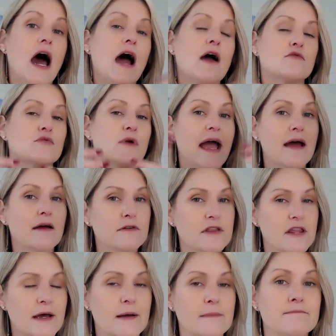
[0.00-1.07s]
around
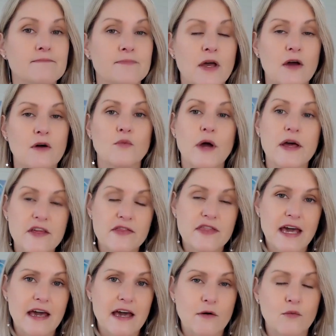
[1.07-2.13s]
them whether
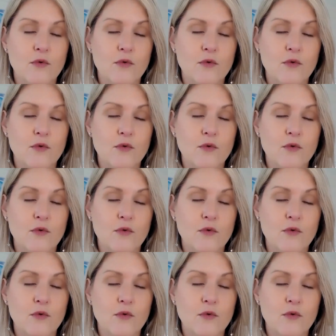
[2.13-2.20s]
they're